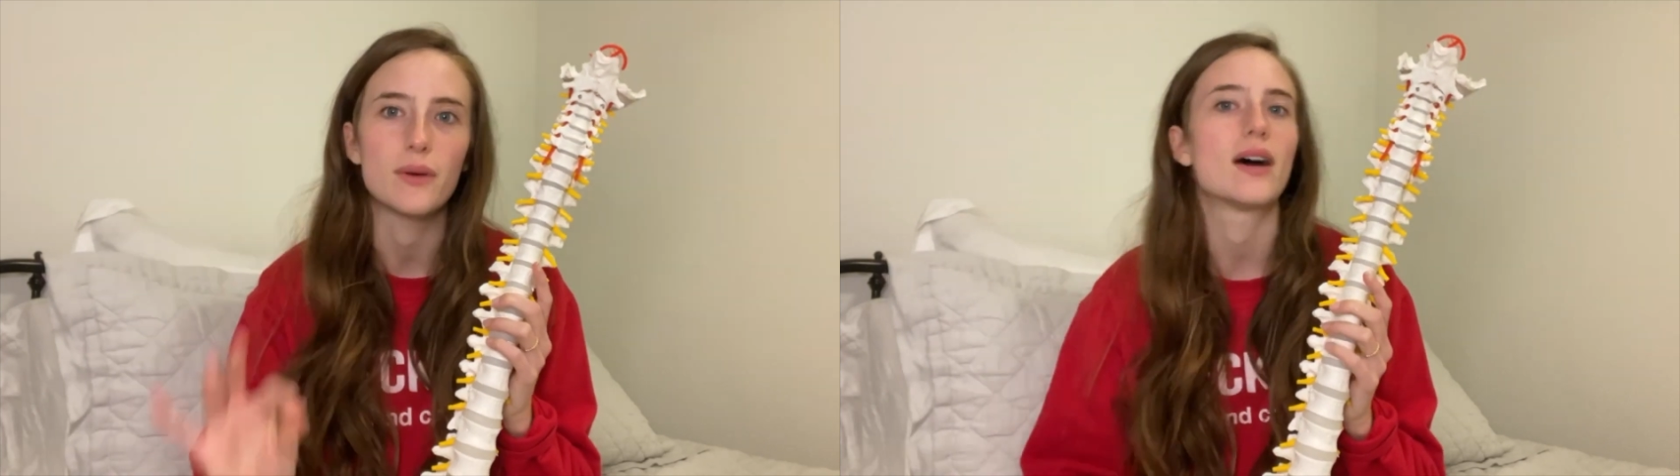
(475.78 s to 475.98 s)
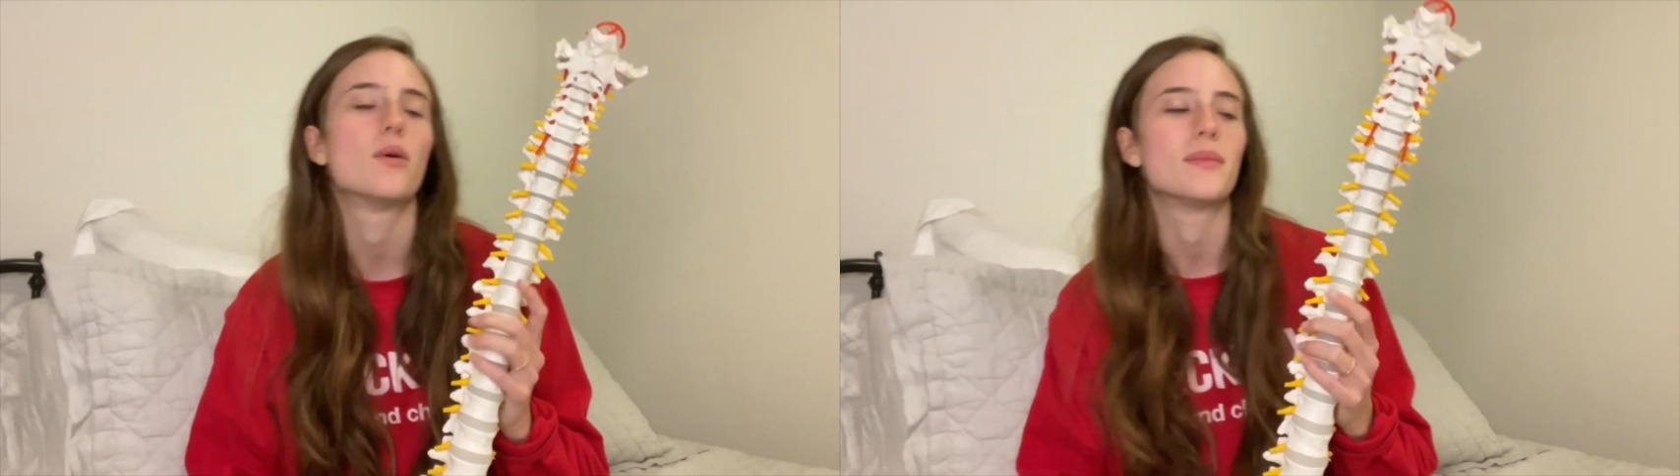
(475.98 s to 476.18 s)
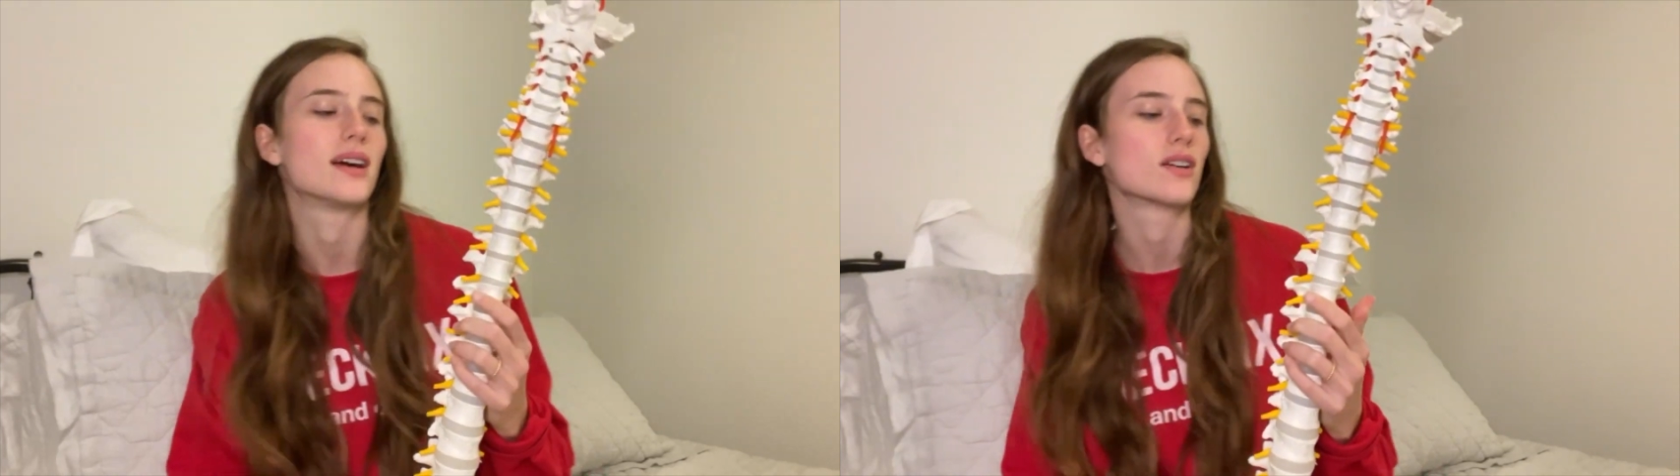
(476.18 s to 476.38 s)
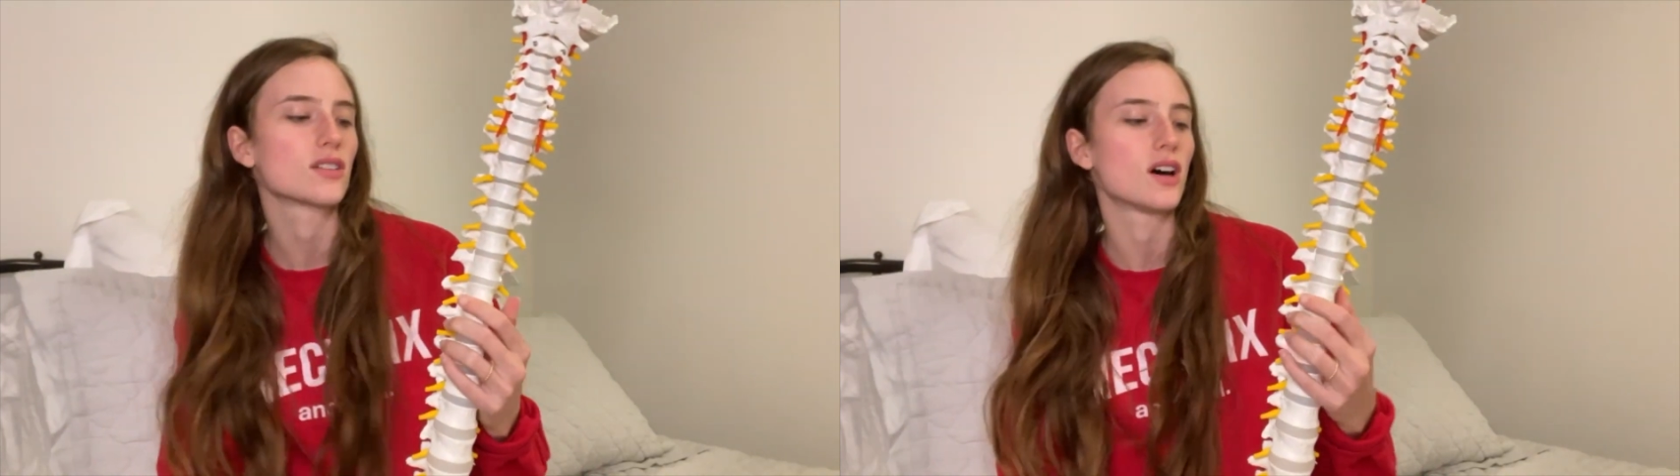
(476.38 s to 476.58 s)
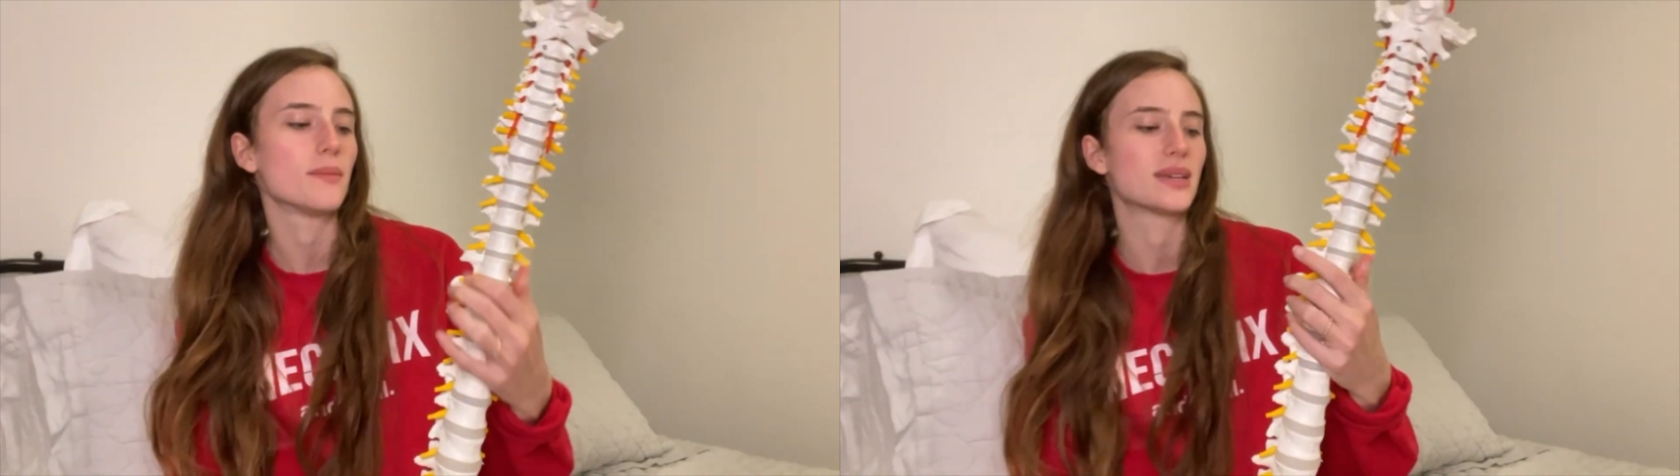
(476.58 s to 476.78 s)
help me out a
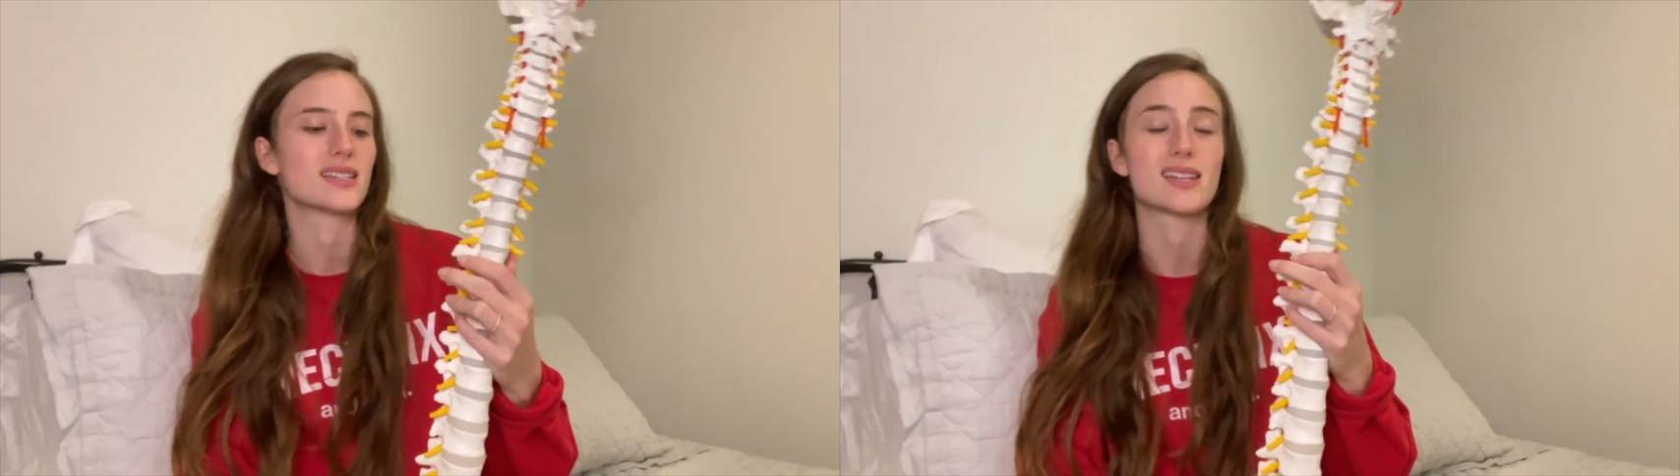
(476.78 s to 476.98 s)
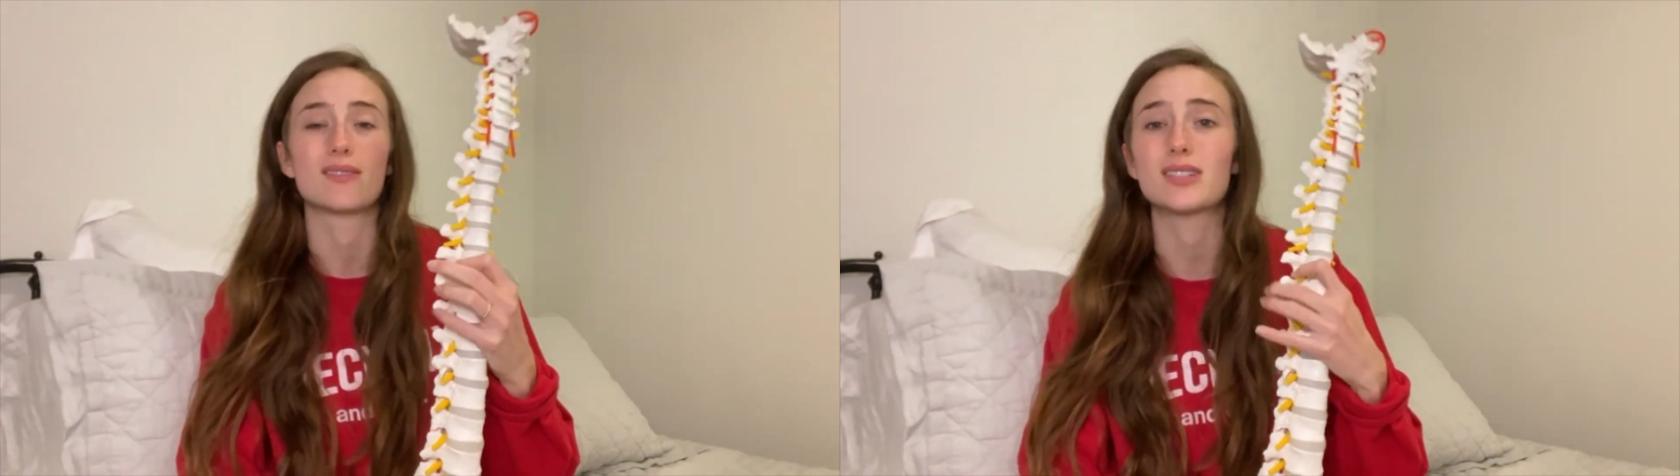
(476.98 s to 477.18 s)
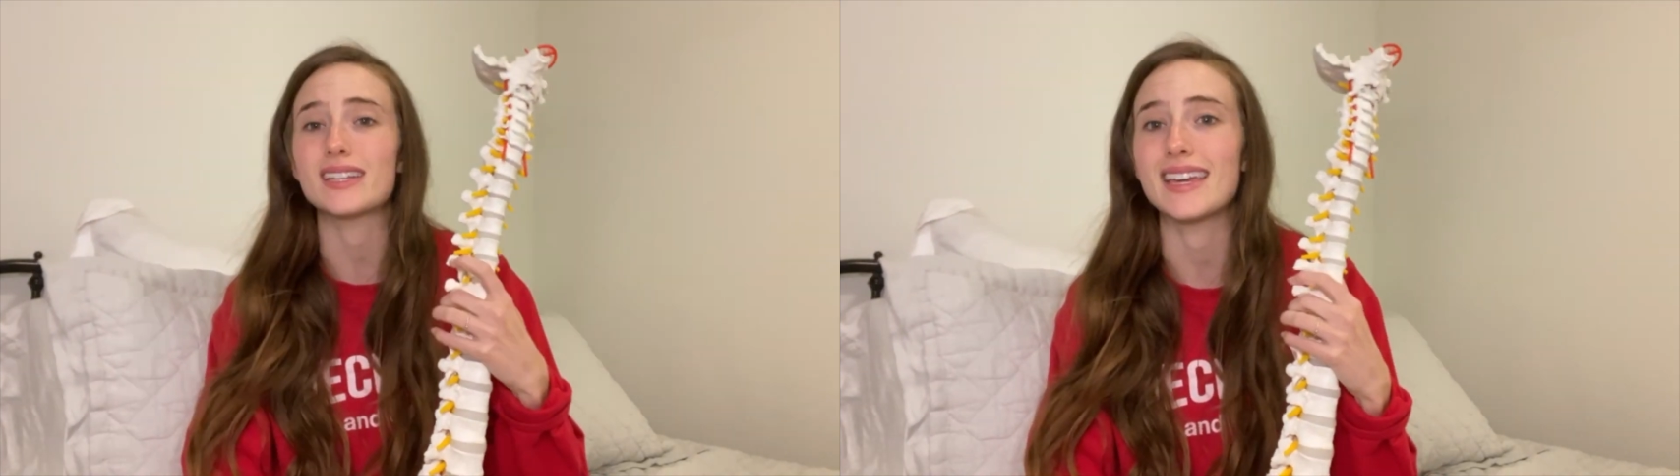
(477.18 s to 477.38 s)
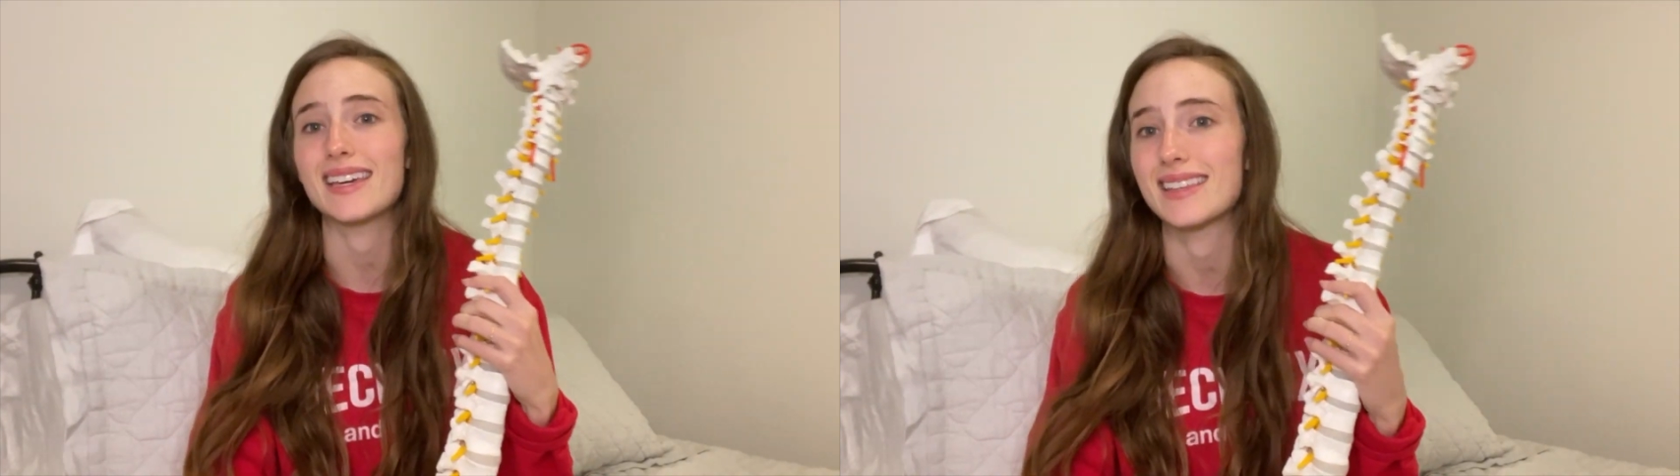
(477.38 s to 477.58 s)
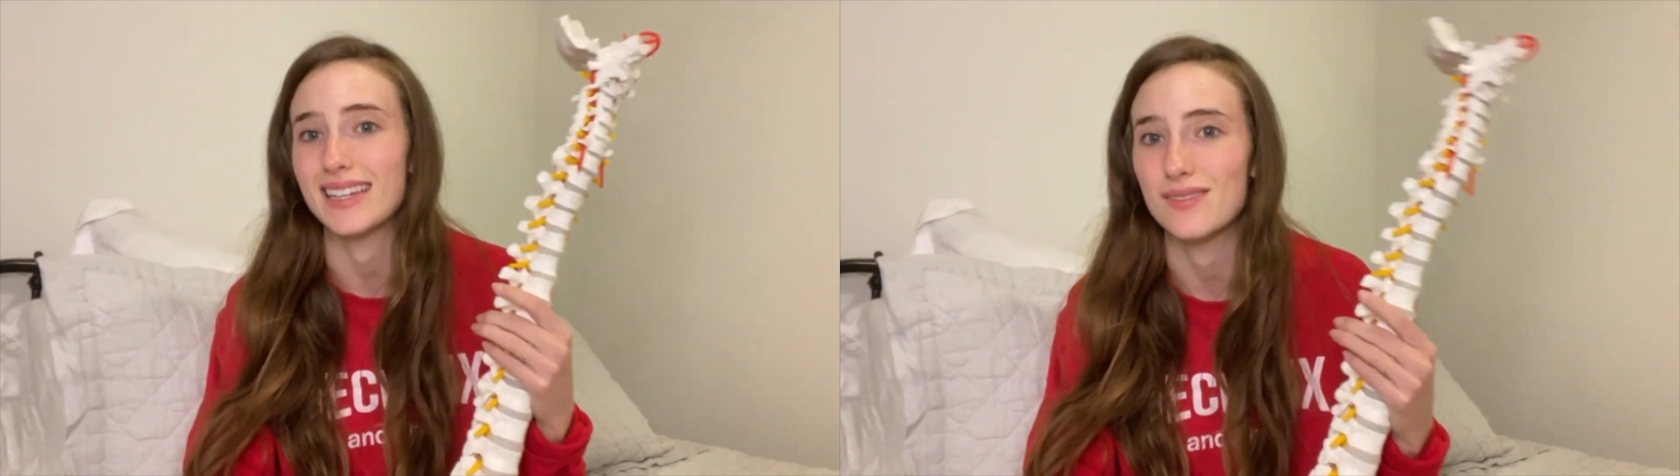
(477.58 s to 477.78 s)
lot because I really
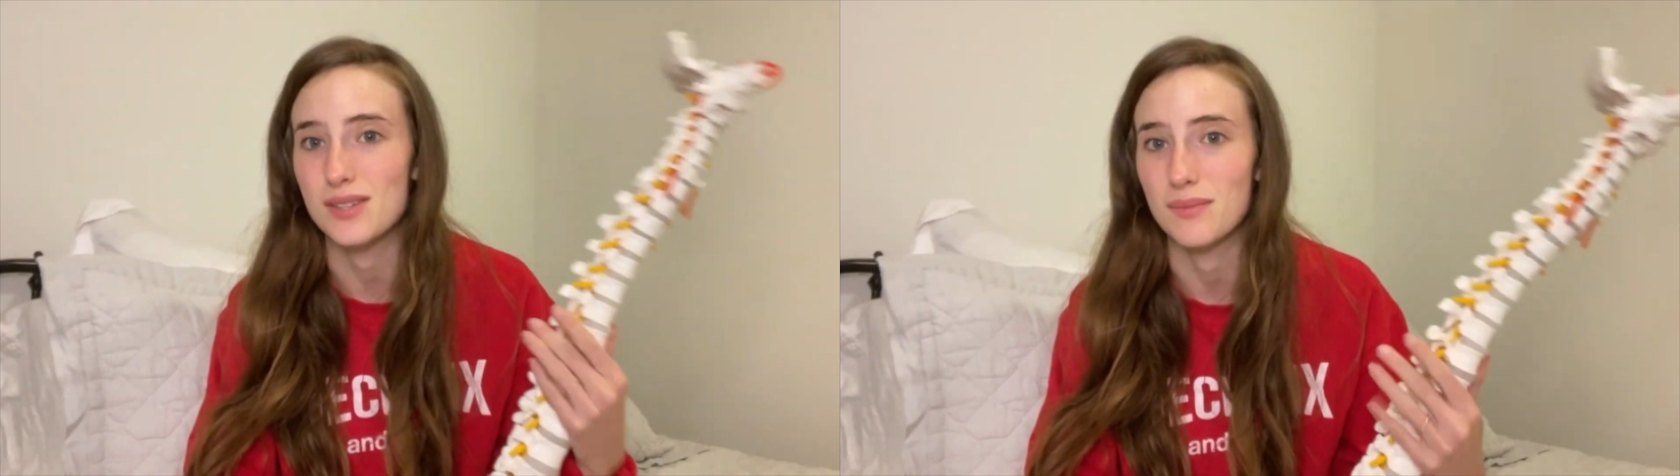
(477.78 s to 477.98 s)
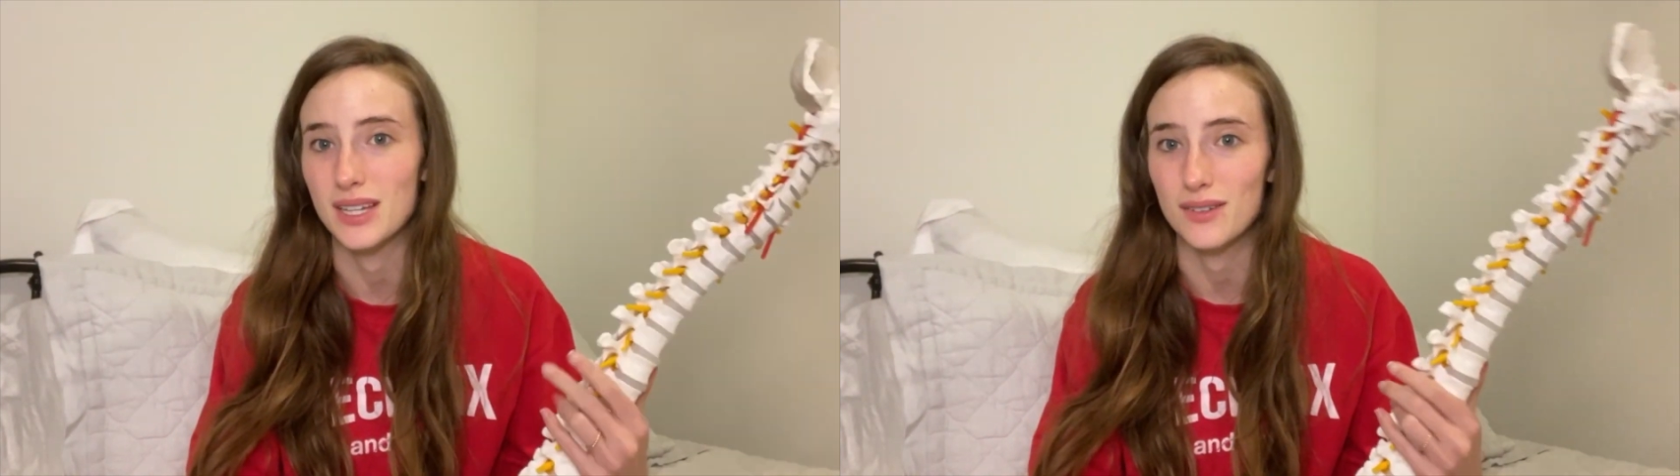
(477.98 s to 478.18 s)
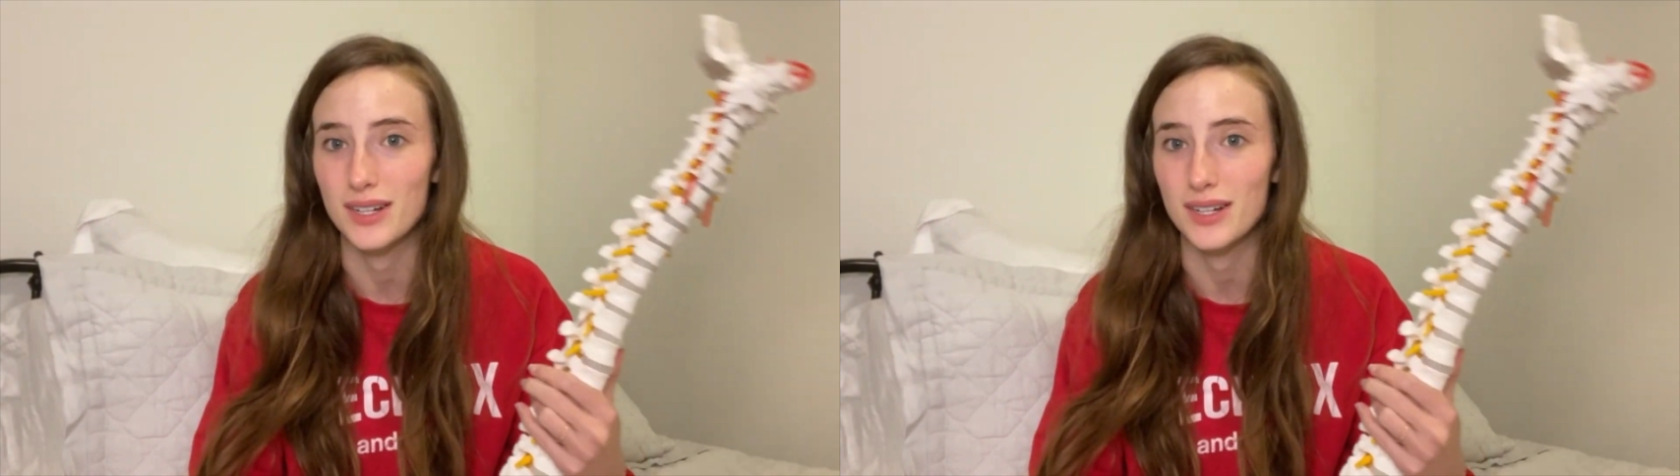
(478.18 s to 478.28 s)
can't think of something